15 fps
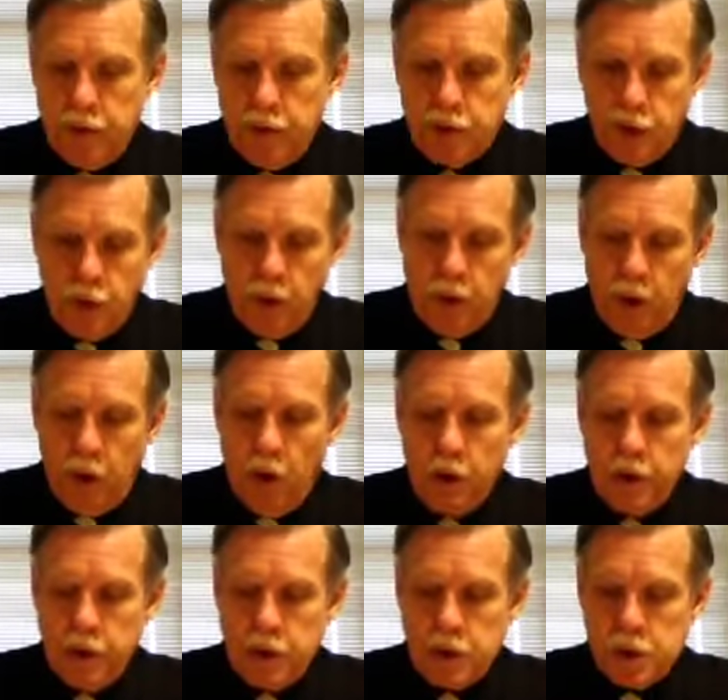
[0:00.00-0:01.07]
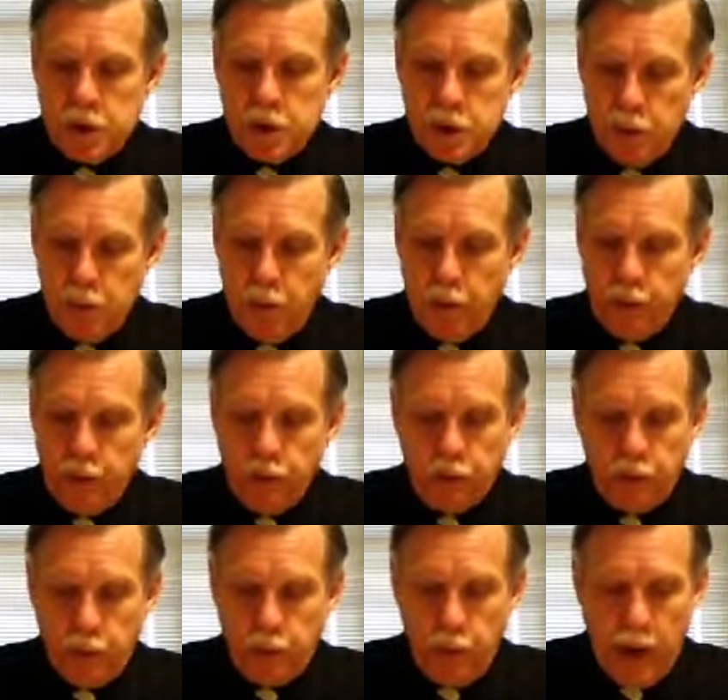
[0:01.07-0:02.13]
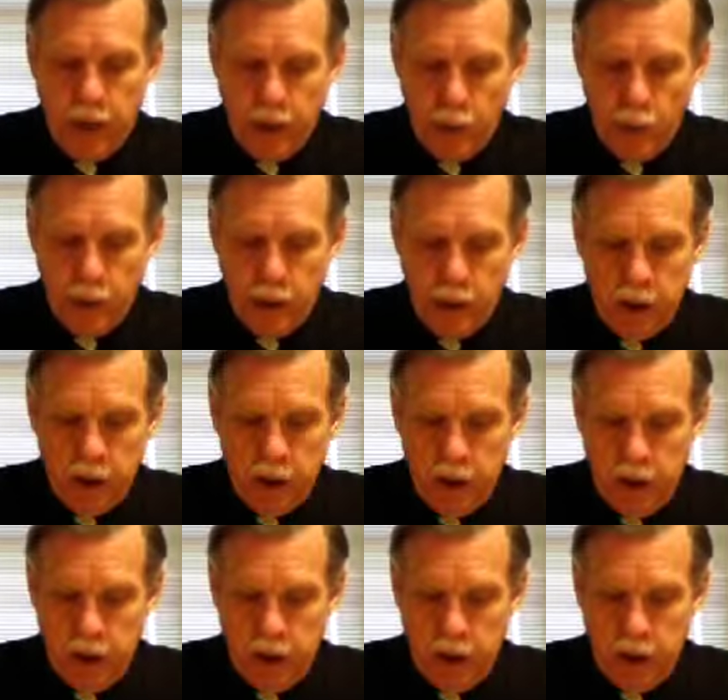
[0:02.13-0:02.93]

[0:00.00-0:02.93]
Joe McCarthy's supporters were right-wing,